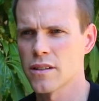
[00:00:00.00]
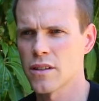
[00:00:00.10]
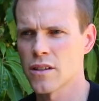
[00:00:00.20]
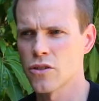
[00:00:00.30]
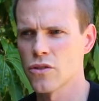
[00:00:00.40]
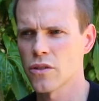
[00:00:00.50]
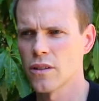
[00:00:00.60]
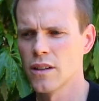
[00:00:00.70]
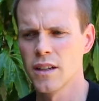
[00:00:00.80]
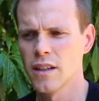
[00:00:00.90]
as
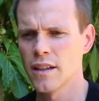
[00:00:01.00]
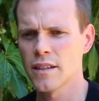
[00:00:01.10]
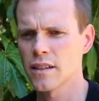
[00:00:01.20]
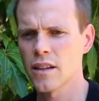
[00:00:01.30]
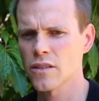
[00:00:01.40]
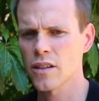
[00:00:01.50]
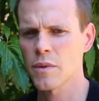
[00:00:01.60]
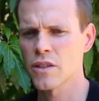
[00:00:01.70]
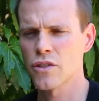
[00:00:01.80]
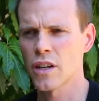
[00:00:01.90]
usual. He said, no,
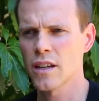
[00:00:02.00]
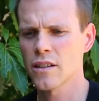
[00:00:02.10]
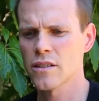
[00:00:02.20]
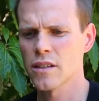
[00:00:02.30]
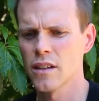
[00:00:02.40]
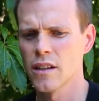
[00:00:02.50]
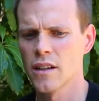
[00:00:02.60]
something's changed.